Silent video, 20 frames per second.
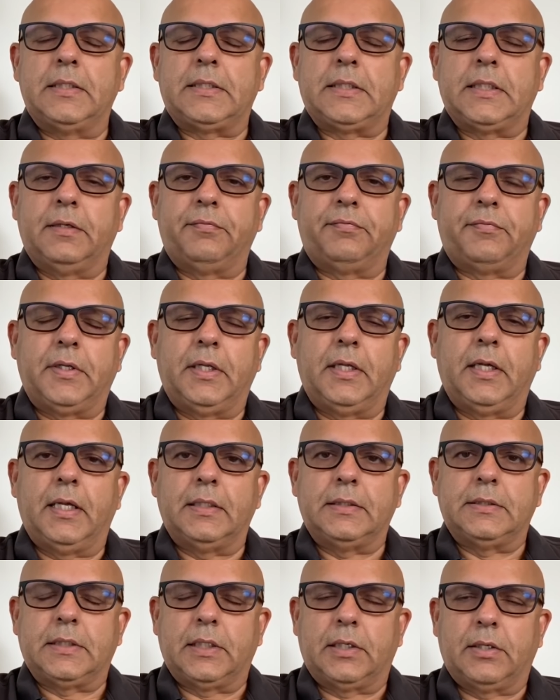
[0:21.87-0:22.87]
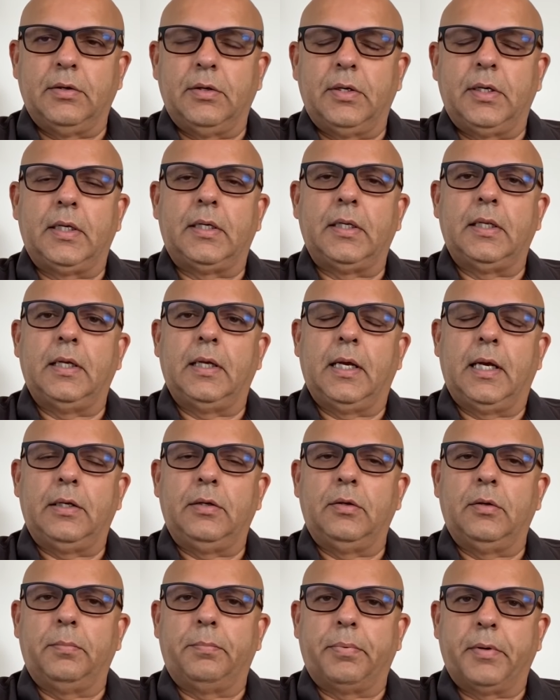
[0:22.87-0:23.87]
safety and security
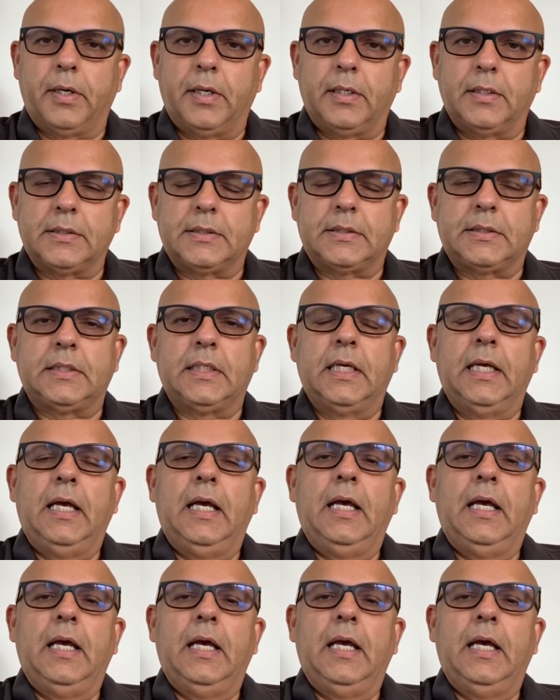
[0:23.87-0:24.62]
and your prayers.